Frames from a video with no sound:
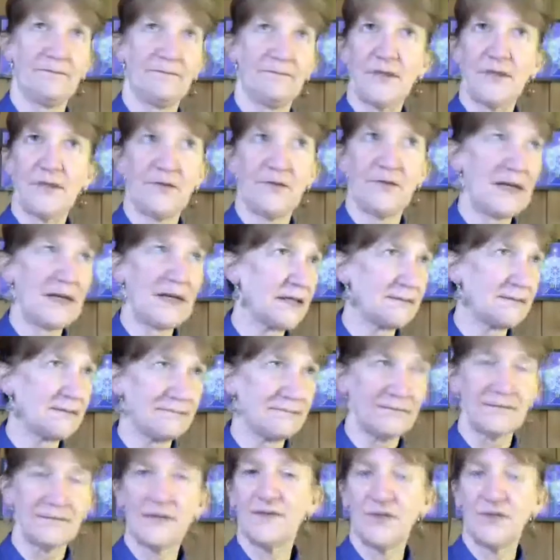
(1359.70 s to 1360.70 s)

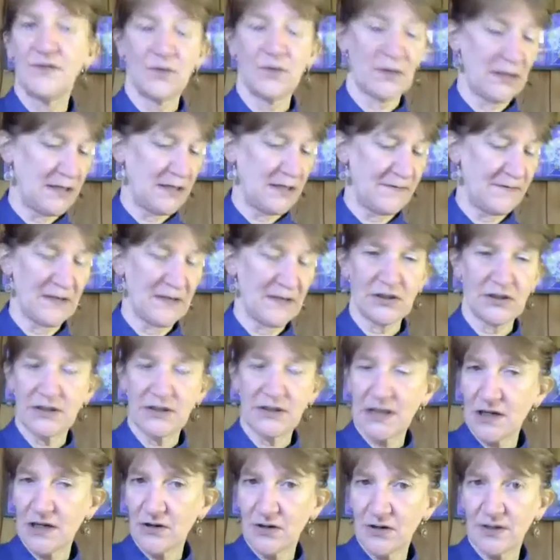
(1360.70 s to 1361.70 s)
vegan, if you want to eat
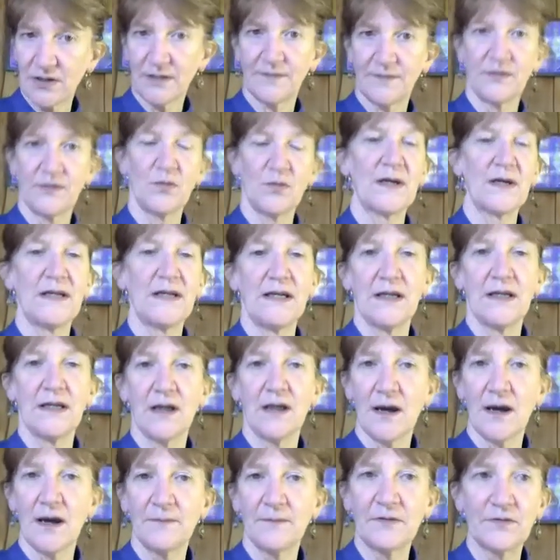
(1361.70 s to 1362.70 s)
vegetarian, if you want to eat
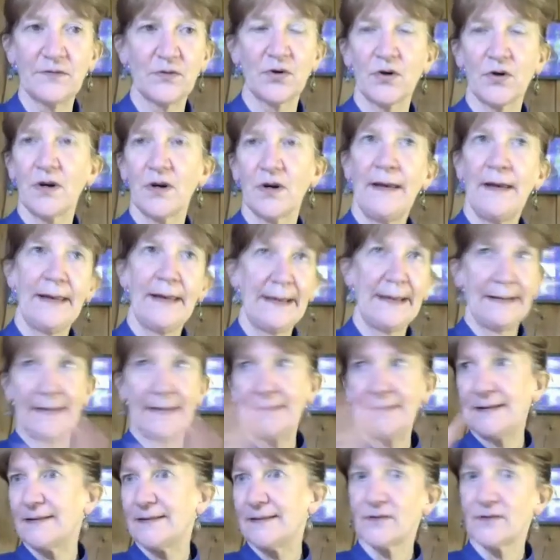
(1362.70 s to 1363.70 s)
omnivore, and
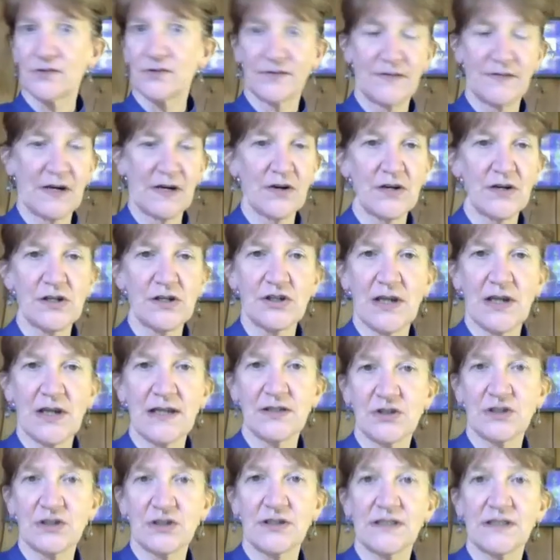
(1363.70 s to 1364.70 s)
any of those
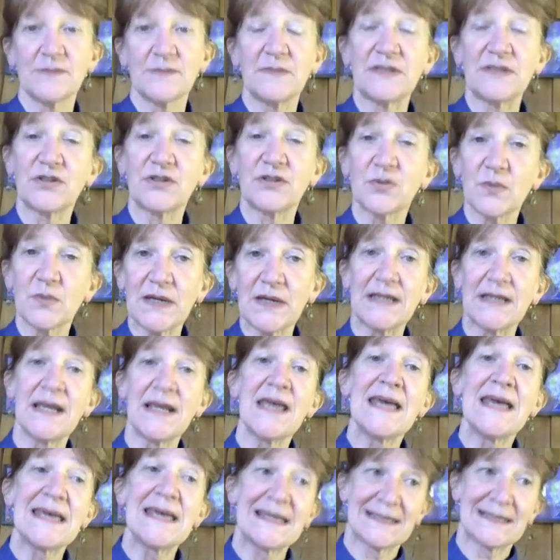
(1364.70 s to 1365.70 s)
variations in between,
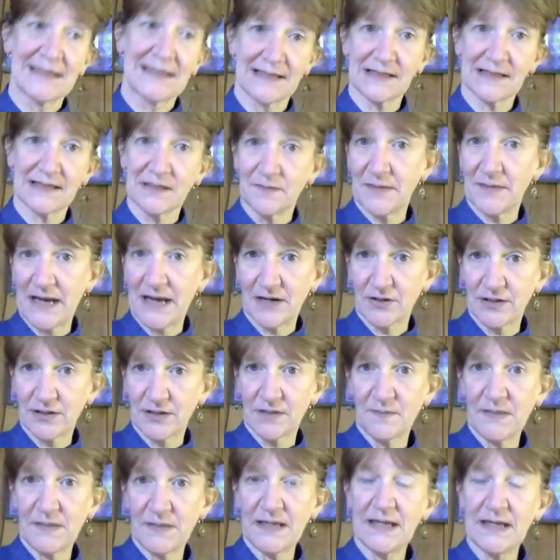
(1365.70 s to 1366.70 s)
it doesn't matter to
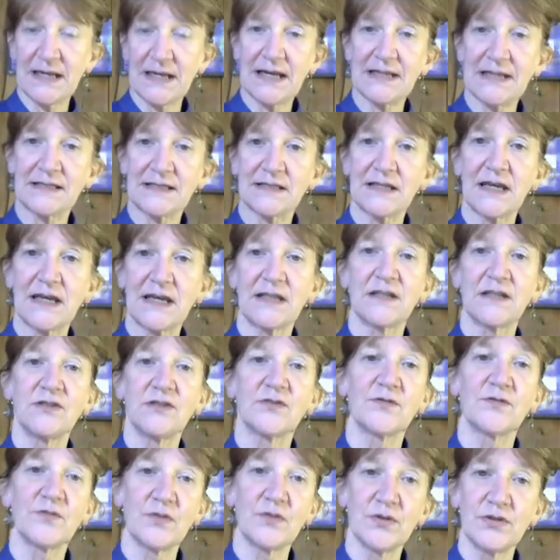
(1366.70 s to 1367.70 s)
me. It's taking the
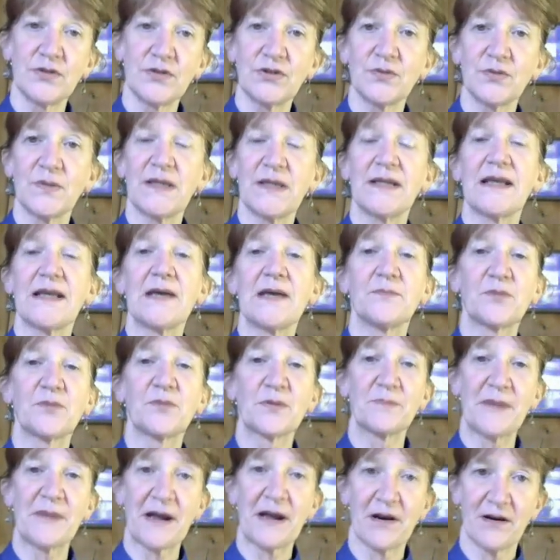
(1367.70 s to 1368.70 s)
food you eat and
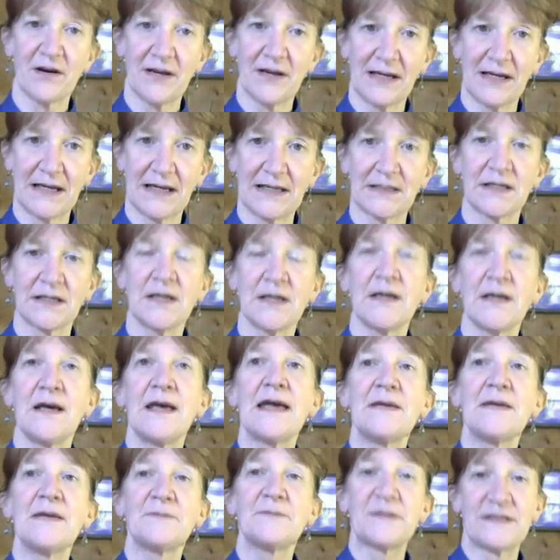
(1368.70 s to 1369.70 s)
preparing it
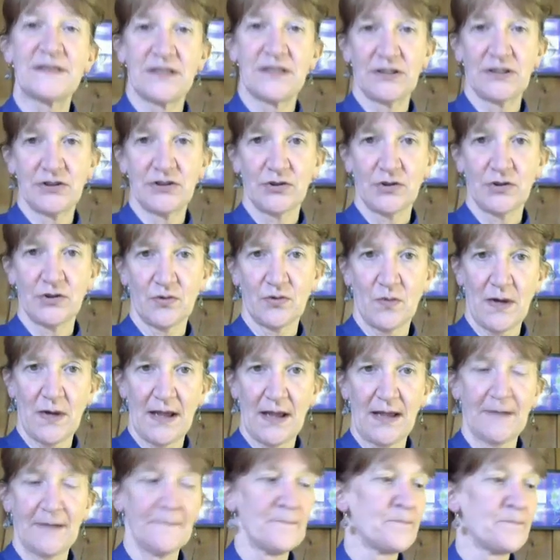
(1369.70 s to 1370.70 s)
a particular
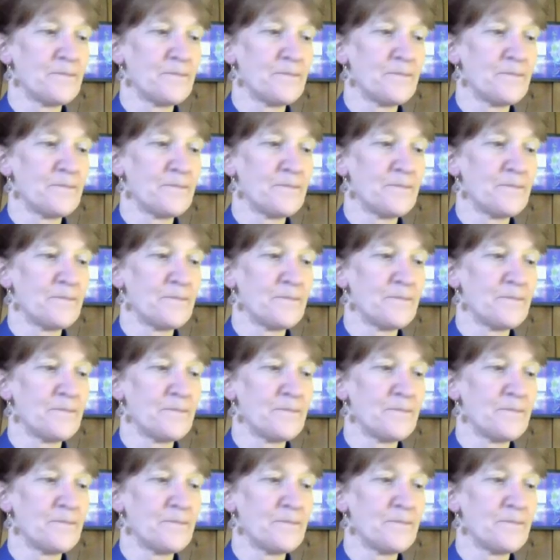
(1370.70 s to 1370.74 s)
way.